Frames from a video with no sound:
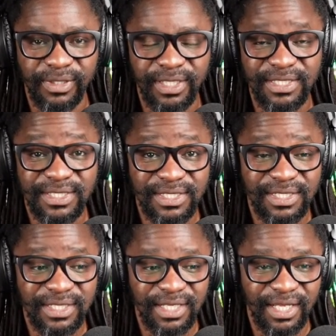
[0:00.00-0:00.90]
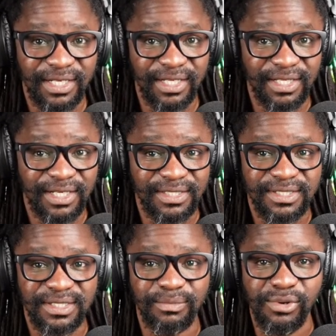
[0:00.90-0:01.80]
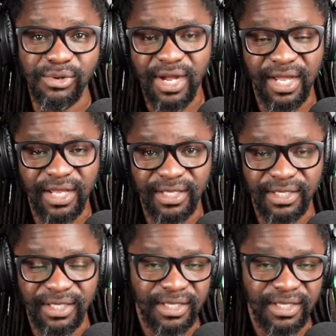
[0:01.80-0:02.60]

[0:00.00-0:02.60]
History and Industry, MOHAI,